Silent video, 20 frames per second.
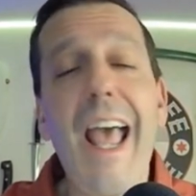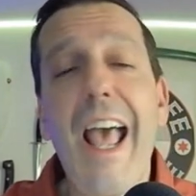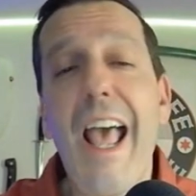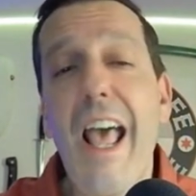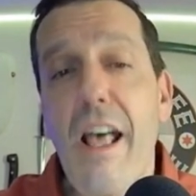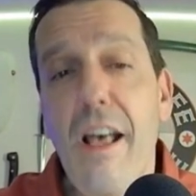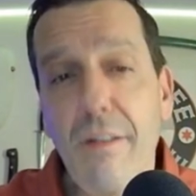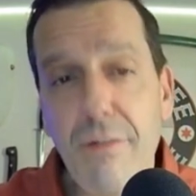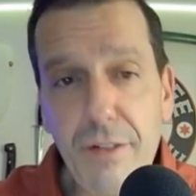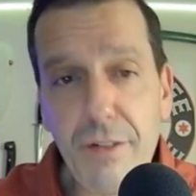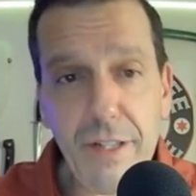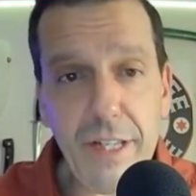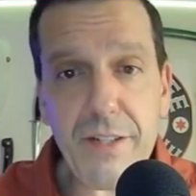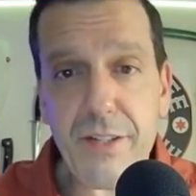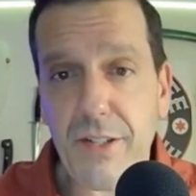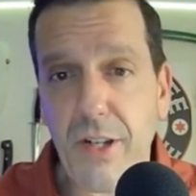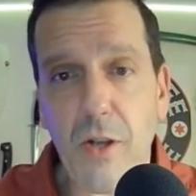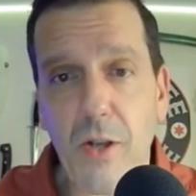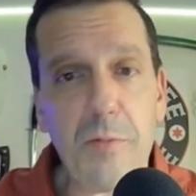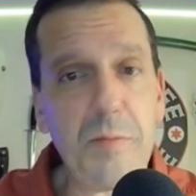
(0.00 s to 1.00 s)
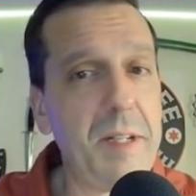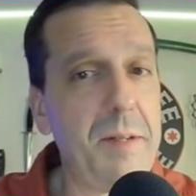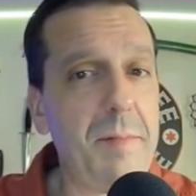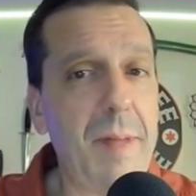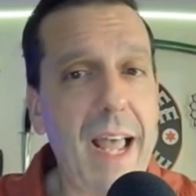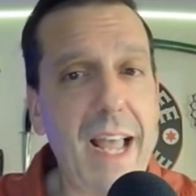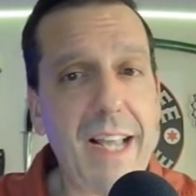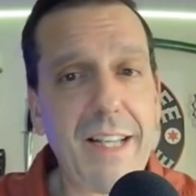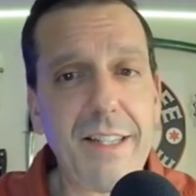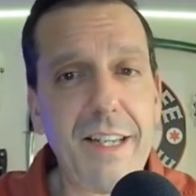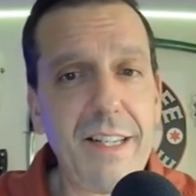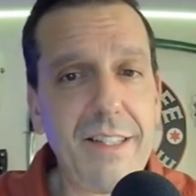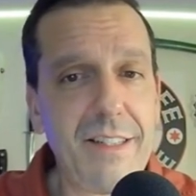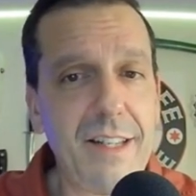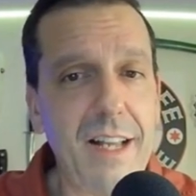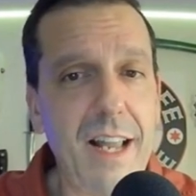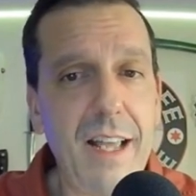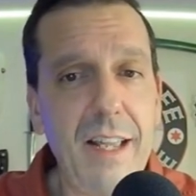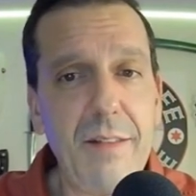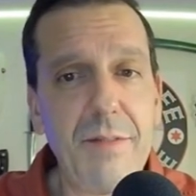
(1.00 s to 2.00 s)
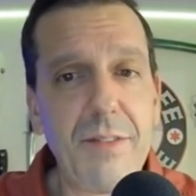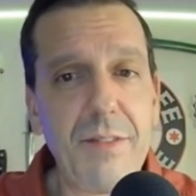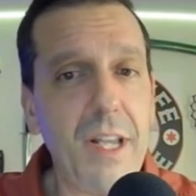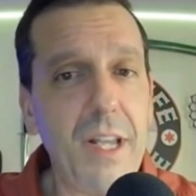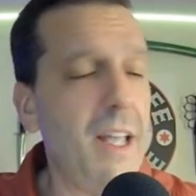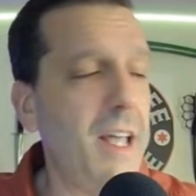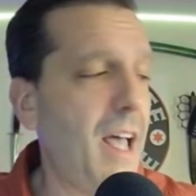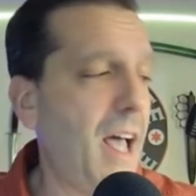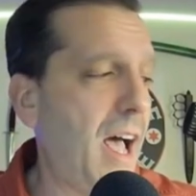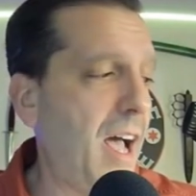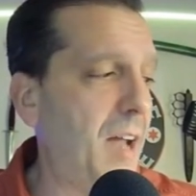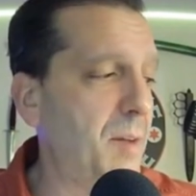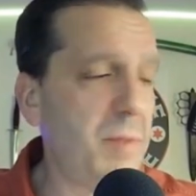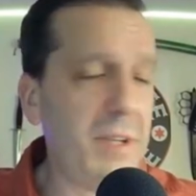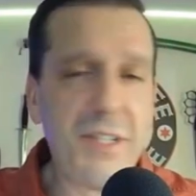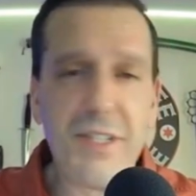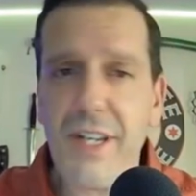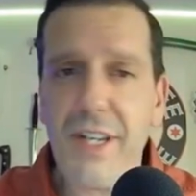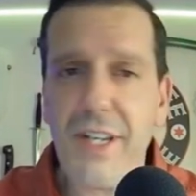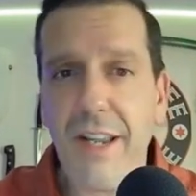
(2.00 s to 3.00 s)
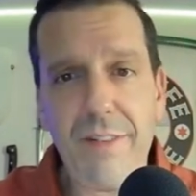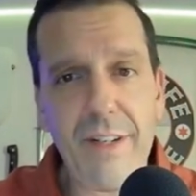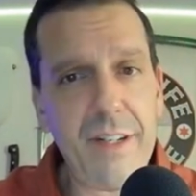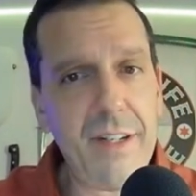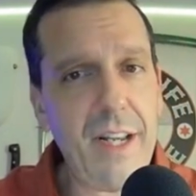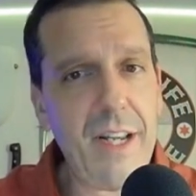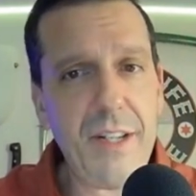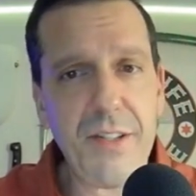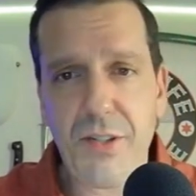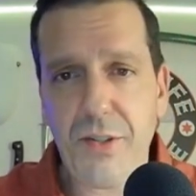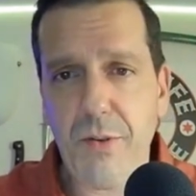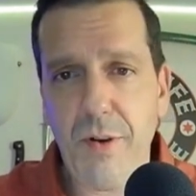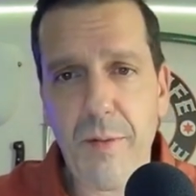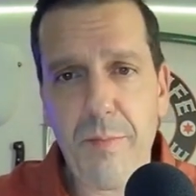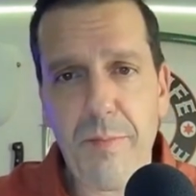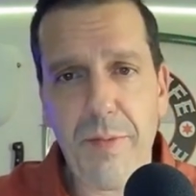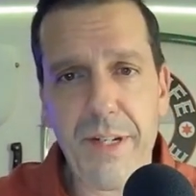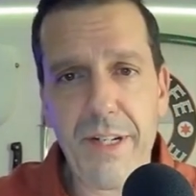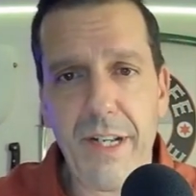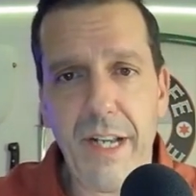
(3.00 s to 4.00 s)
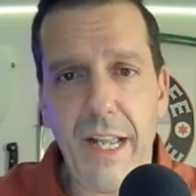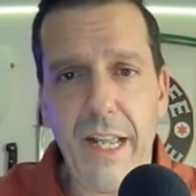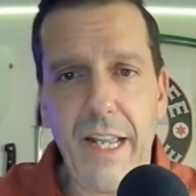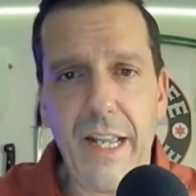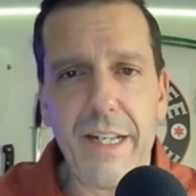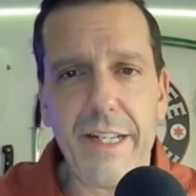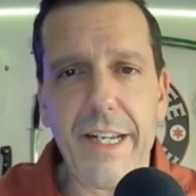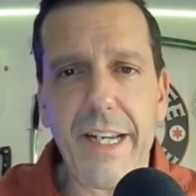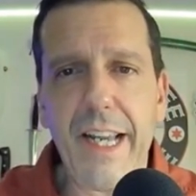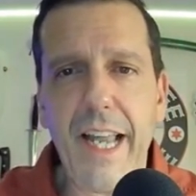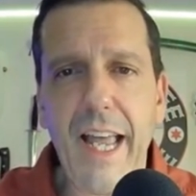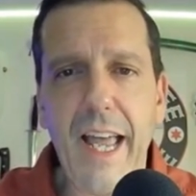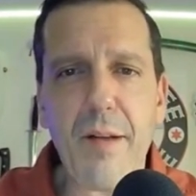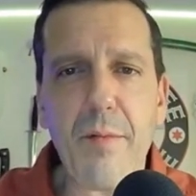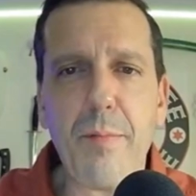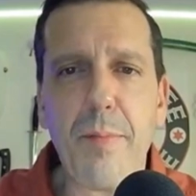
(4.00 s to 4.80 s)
heavily sculpted Max Ace knives, I'd be saving and scrimping to get.